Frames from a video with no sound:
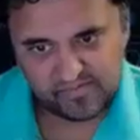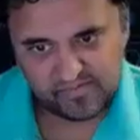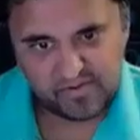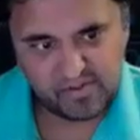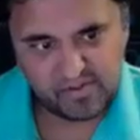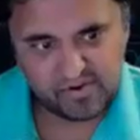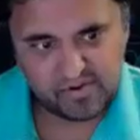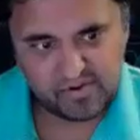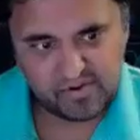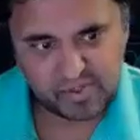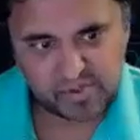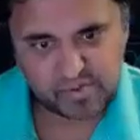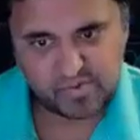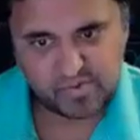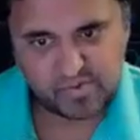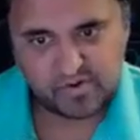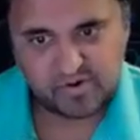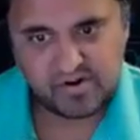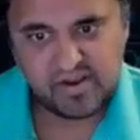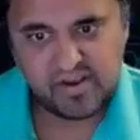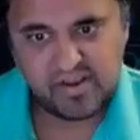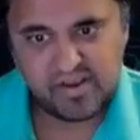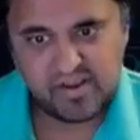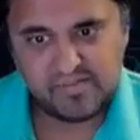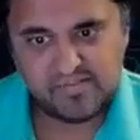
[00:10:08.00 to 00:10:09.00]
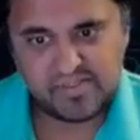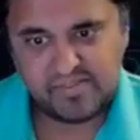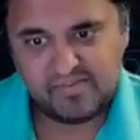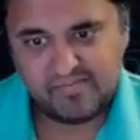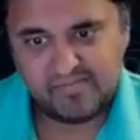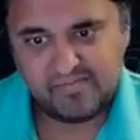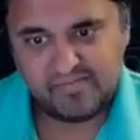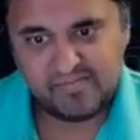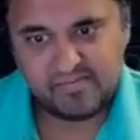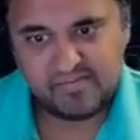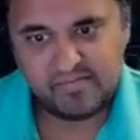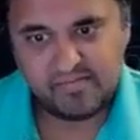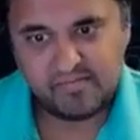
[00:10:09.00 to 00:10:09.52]
the bullet holes were,
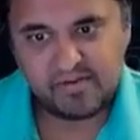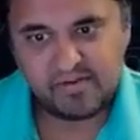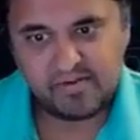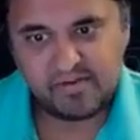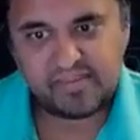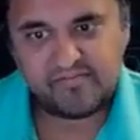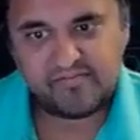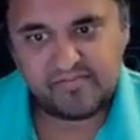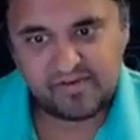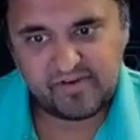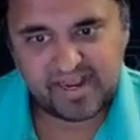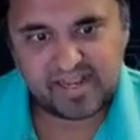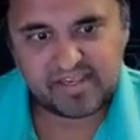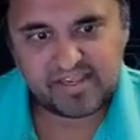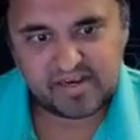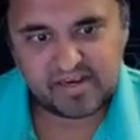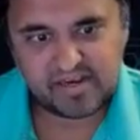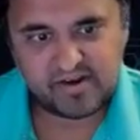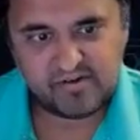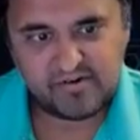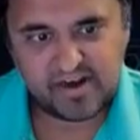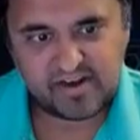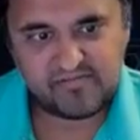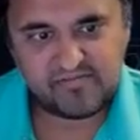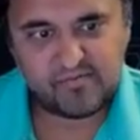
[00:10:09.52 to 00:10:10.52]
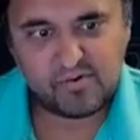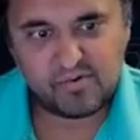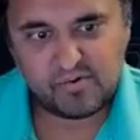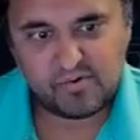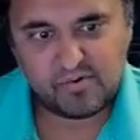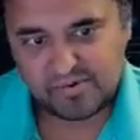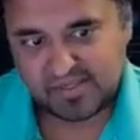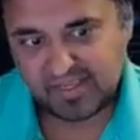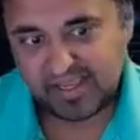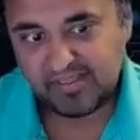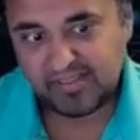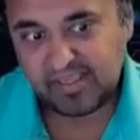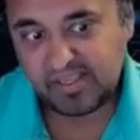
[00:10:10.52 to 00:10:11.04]
but what they forgot to correct for
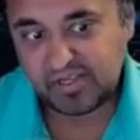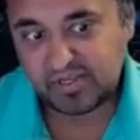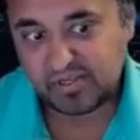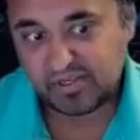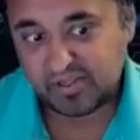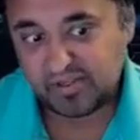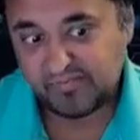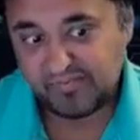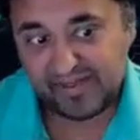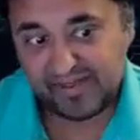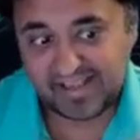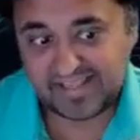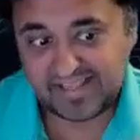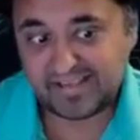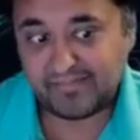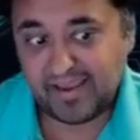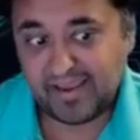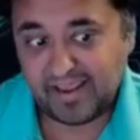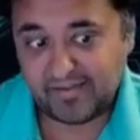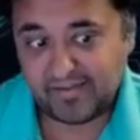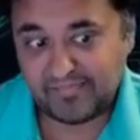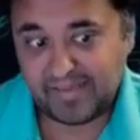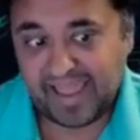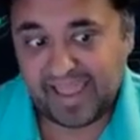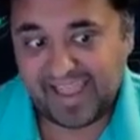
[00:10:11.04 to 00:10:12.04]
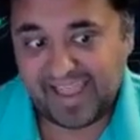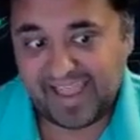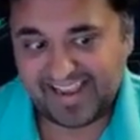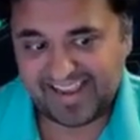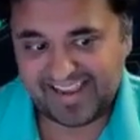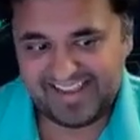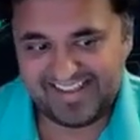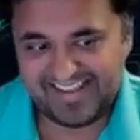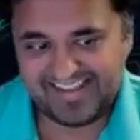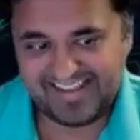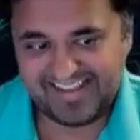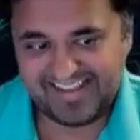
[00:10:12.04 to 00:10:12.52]
was that these are the planes that made it back.